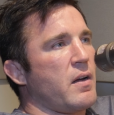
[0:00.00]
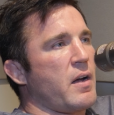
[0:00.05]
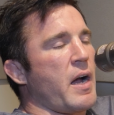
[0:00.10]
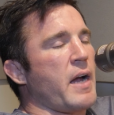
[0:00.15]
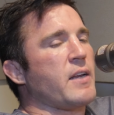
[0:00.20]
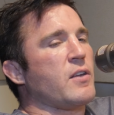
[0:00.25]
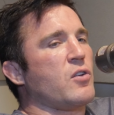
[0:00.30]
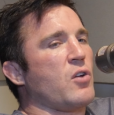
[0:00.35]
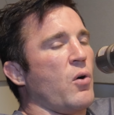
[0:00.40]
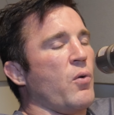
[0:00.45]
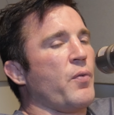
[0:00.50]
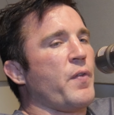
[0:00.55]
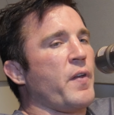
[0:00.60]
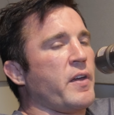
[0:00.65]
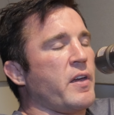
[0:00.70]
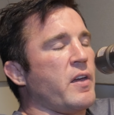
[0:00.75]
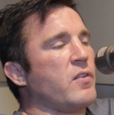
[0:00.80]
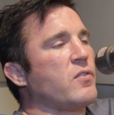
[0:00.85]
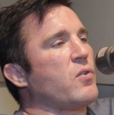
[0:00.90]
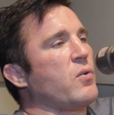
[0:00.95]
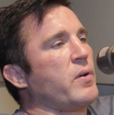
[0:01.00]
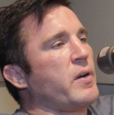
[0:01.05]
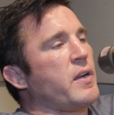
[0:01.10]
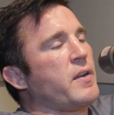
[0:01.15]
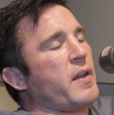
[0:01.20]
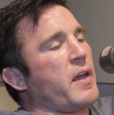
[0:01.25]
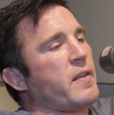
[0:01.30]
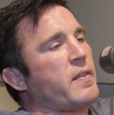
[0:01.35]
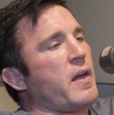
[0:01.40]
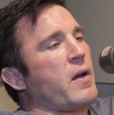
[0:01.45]
I don't think he's going to
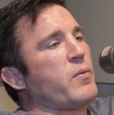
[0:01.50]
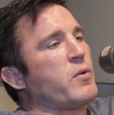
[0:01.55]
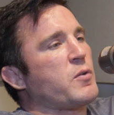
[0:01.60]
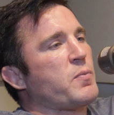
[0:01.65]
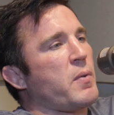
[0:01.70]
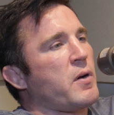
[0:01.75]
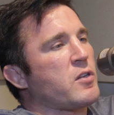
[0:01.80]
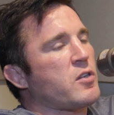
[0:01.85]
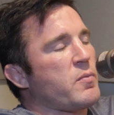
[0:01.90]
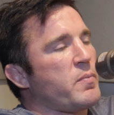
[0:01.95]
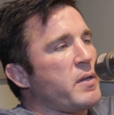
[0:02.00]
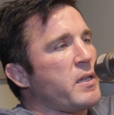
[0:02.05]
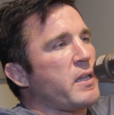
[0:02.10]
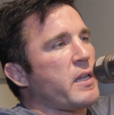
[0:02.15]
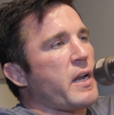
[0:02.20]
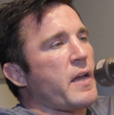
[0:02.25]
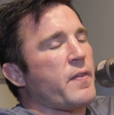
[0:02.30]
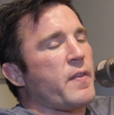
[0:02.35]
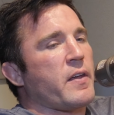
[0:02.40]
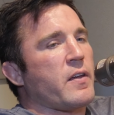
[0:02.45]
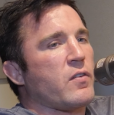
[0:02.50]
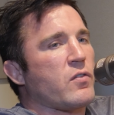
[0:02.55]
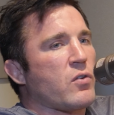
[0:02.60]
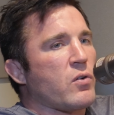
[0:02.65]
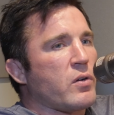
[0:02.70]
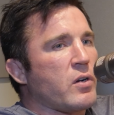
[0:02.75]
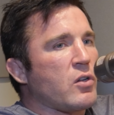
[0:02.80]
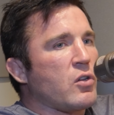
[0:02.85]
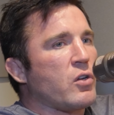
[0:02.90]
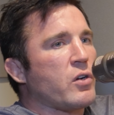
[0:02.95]
take that responsibility. I think he's
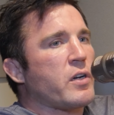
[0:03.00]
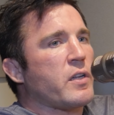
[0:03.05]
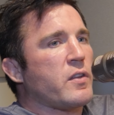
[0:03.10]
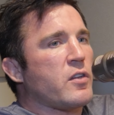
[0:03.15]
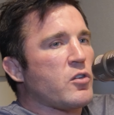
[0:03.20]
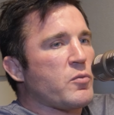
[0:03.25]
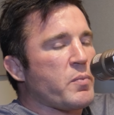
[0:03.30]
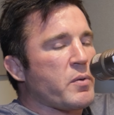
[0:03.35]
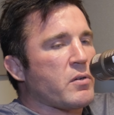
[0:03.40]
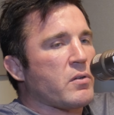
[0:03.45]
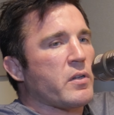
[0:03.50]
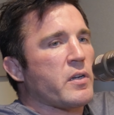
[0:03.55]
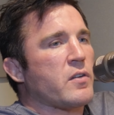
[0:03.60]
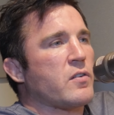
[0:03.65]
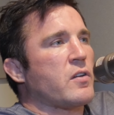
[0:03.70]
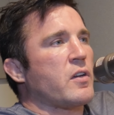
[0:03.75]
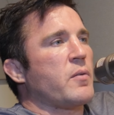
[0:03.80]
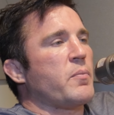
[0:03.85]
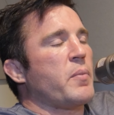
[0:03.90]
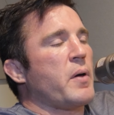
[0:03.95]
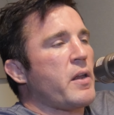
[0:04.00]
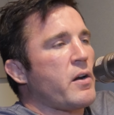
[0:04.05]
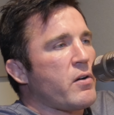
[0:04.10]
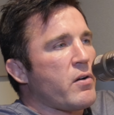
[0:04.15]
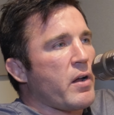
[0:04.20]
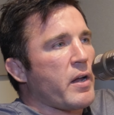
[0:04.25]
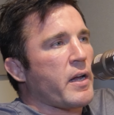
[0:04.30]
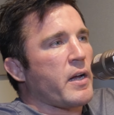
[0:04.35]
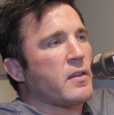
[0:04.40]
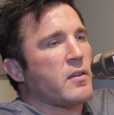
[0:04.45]
going to look at this purely as a
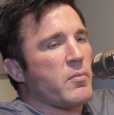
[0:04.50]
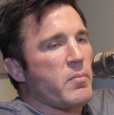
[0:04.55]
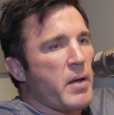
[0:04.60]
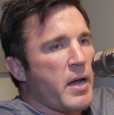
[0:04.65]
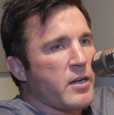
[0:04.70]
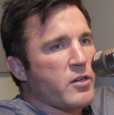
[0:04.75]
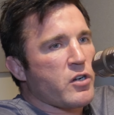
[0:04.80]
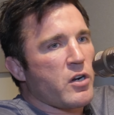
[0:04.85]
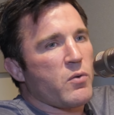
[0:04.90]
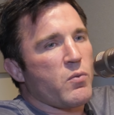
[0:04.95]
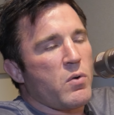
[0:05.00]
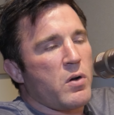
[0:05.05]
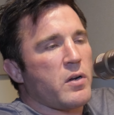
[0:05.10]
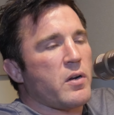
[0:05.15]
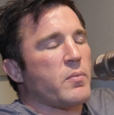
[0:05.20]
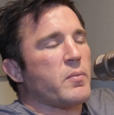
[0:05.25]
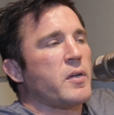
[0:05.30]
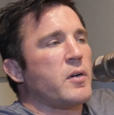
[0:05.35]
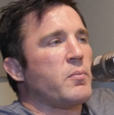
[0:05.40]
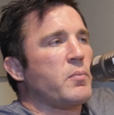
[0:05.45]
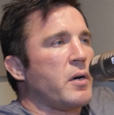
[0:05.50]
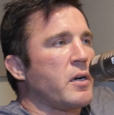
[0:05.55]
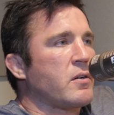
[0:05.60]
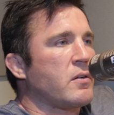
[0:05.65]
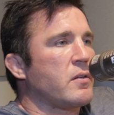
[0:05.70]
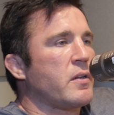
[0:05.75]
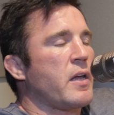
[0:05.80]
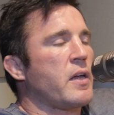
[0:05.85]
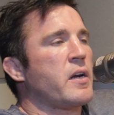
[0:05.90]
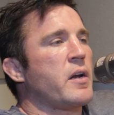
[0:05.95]
competitor. I got the match I want. I'm going to
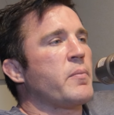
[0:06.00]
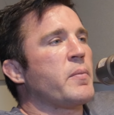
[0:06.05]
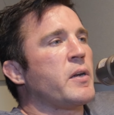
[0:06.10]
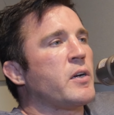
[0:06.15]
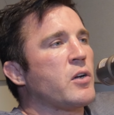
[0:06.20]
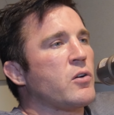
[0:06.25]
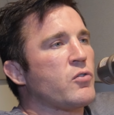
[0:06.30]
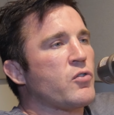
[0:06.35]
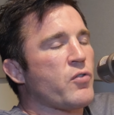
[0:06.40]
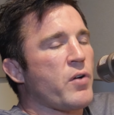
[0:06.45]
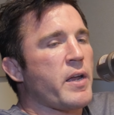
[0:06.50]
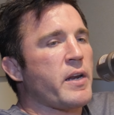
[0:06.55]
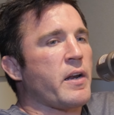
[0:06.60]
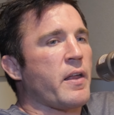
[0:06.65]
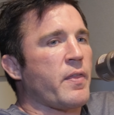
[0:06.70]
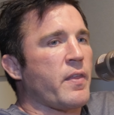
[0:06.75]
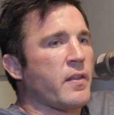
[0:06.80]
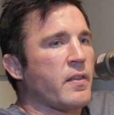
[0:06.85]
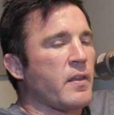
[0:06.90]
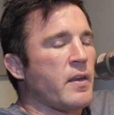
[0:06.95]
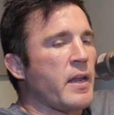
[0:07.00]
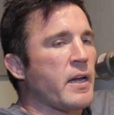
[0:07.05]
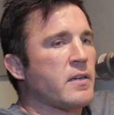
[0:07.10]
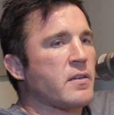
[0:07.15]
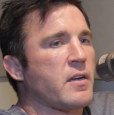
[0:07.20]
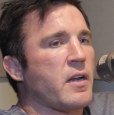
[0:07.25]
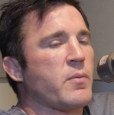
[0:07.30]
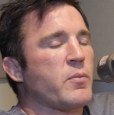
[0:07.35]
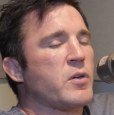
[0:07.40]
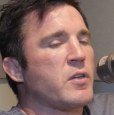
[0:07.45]
buckle down and I'm going to go train. I think the
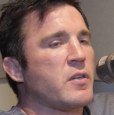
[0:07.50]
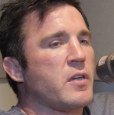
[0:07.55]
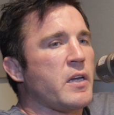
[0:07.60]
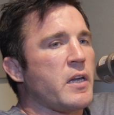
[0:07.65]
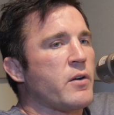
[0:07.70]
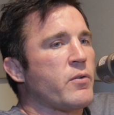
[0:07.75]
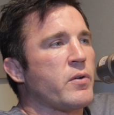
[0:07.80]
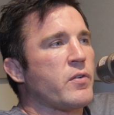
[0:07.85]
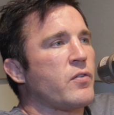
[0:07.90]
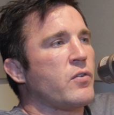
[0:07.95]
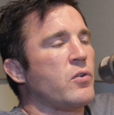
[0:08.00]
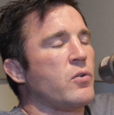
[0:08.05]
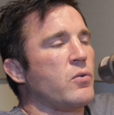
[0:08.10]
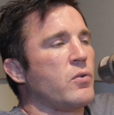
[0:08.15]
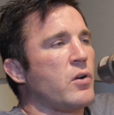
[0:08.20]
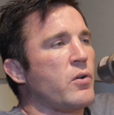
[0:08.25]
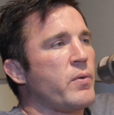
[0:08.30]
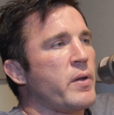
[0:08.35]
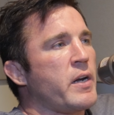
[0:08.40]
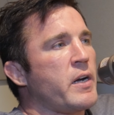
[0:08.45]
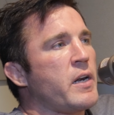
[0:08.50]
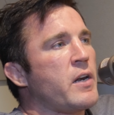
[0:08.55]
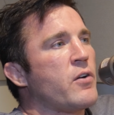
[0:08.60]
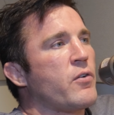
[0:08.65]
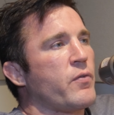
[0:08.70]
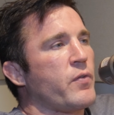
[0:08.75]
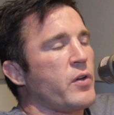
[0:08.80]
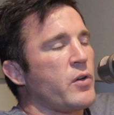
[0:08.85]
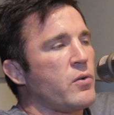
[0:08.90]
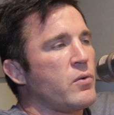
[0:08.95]
next time we see Henry Cejudo in an
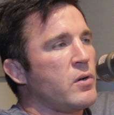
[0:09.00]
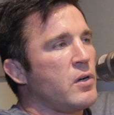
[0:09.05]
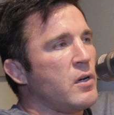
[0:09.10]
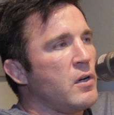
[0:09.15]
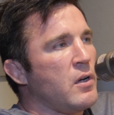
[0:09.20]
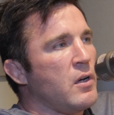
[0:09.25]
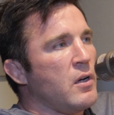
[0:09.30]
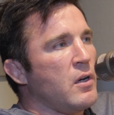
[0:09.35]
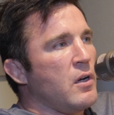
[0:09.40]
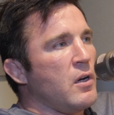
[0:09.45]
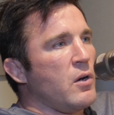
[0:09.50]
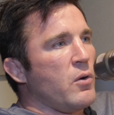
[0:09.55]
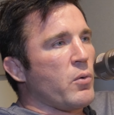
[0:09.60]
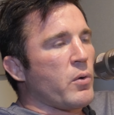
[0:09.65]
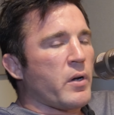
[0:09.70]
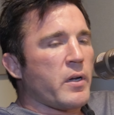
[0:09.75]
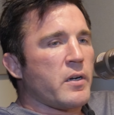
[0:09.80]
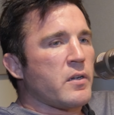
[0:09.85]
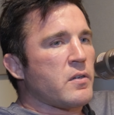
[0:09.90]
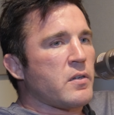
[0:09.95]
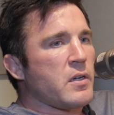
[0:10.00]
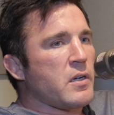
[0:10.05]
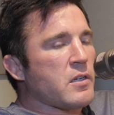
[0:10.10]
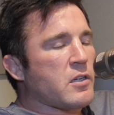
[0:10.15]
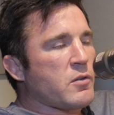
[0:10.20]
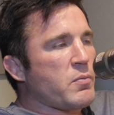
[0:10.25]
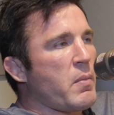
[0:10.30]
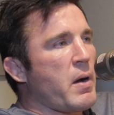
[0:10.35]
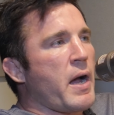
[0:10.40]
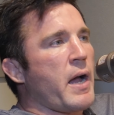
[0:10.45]
interview, we're going to see a
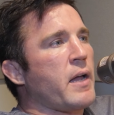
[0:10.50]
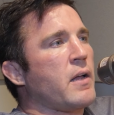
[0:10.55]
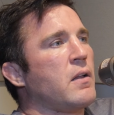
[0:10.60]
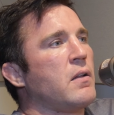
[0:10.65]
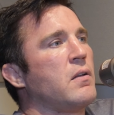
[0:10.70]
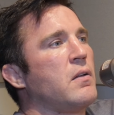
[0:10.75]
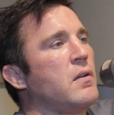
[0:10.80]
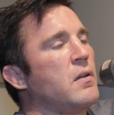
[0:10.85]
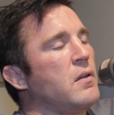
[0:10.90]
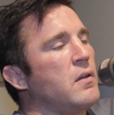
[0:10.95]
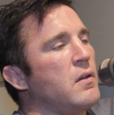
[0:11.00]
smile.